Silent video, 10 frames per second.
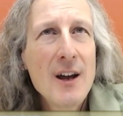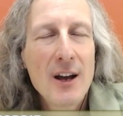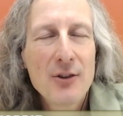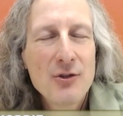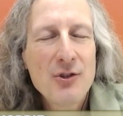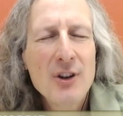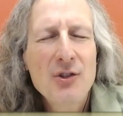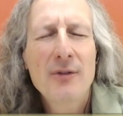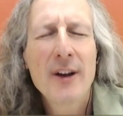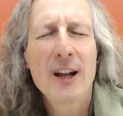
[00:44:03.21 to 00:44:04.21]
As you see, it's
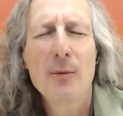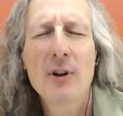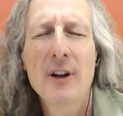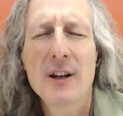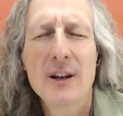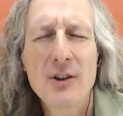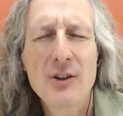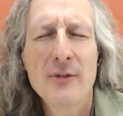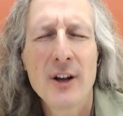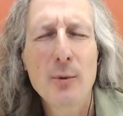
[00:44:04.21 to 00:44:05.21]
available and it, it's
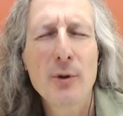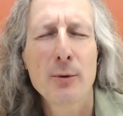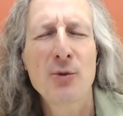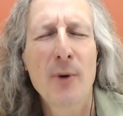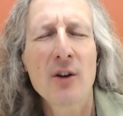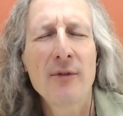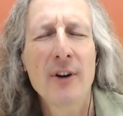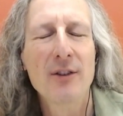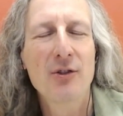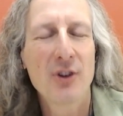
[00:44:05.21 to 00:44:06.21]
available through
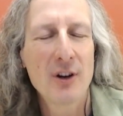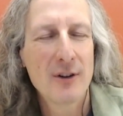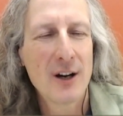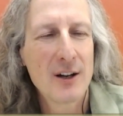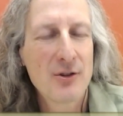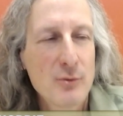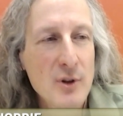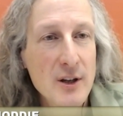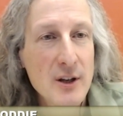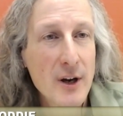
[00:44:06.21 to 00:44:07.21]
SparkFun. So uh, it's a
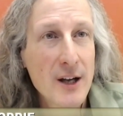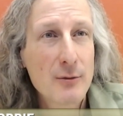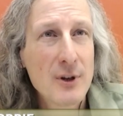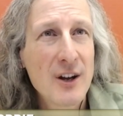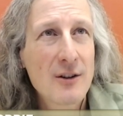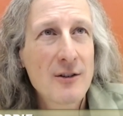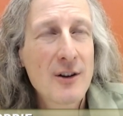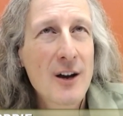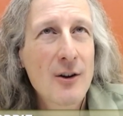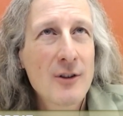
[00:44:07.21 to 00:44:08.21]
really great retailer
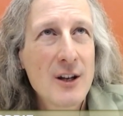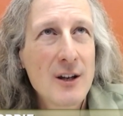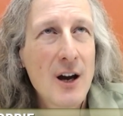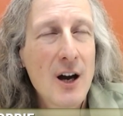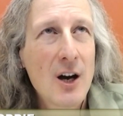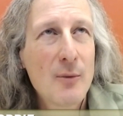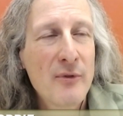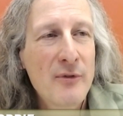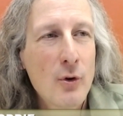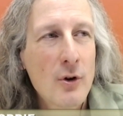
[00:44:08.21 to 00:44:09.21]
not only um,
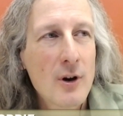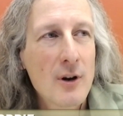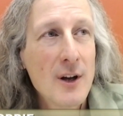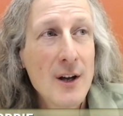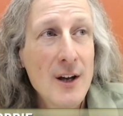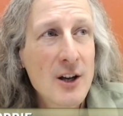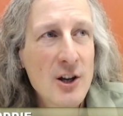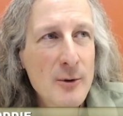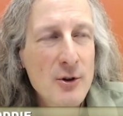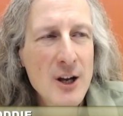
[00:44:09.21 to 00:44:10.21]
for
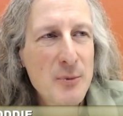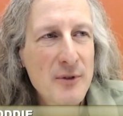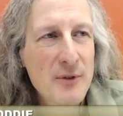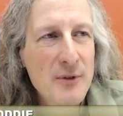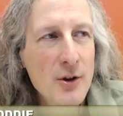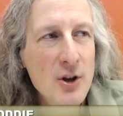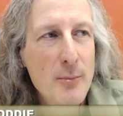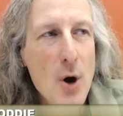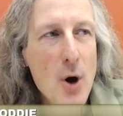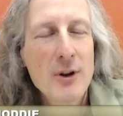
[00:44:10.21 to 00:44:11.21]
Kinoma Create but for all the
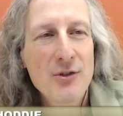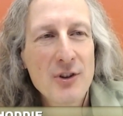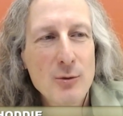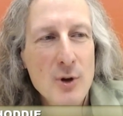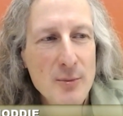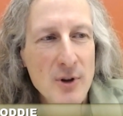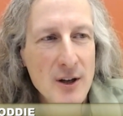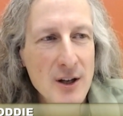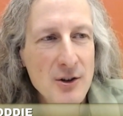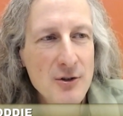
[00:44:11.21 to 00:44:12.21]
components that you want to
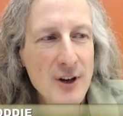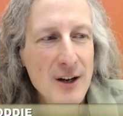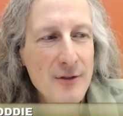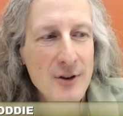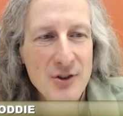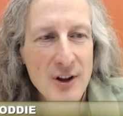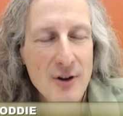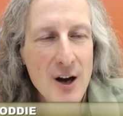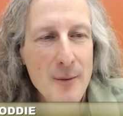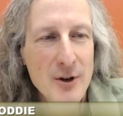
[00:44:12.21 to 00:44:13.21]
plug into Crate for
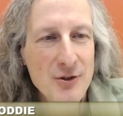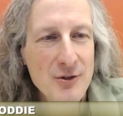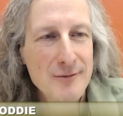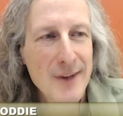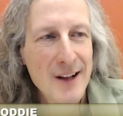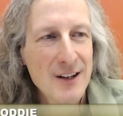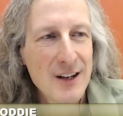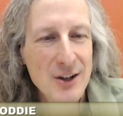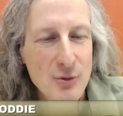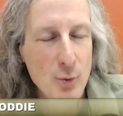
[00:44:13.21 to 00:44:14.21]
accelerometers and
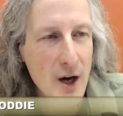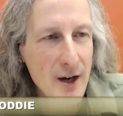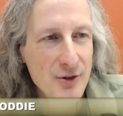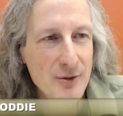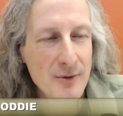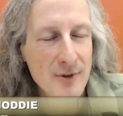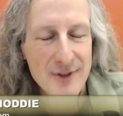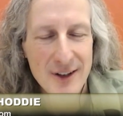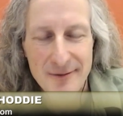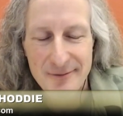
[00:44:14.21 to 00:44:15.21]
LEDs and wires and
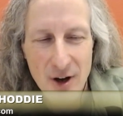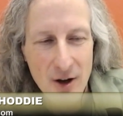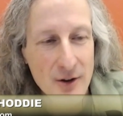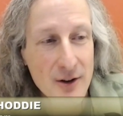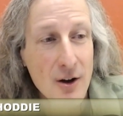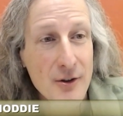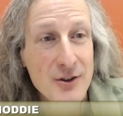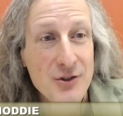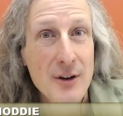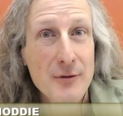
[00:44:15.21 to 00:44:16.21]
you know all the all the
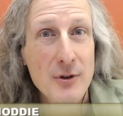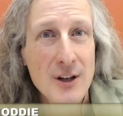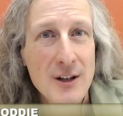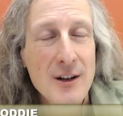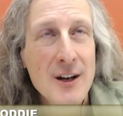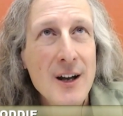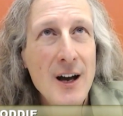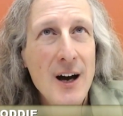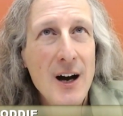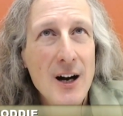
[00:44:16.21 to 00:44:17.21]
good stuff you need.
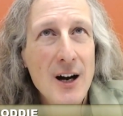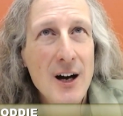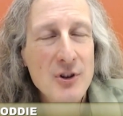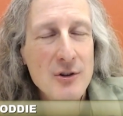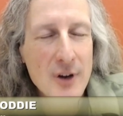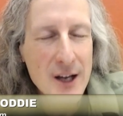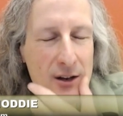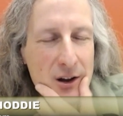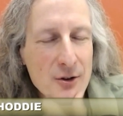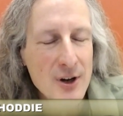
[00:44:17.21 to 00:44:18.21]
Um, so
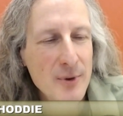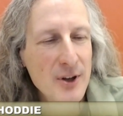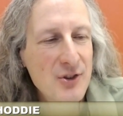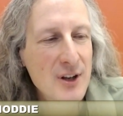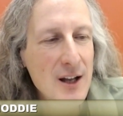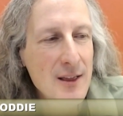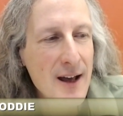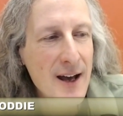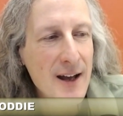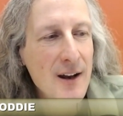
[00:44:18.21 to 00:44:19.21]
great a great place to get
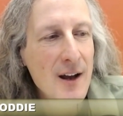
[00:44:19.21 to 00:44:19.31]
that.